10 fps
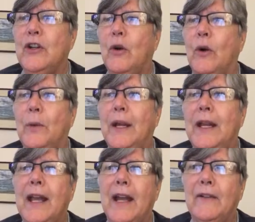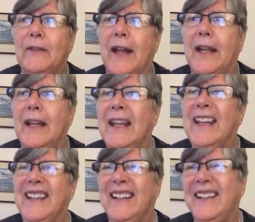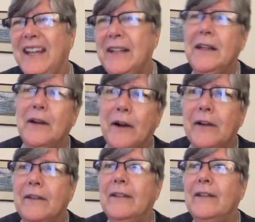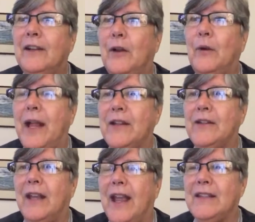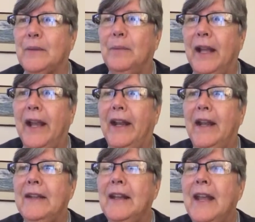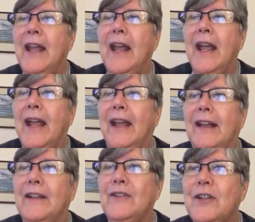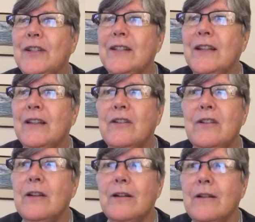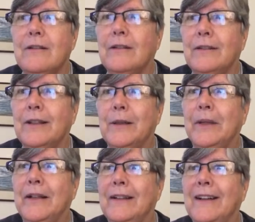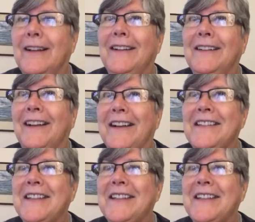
You know, are we kind of like in kindergarten, you know, as a planet? And Jesus said, no, a little bit less.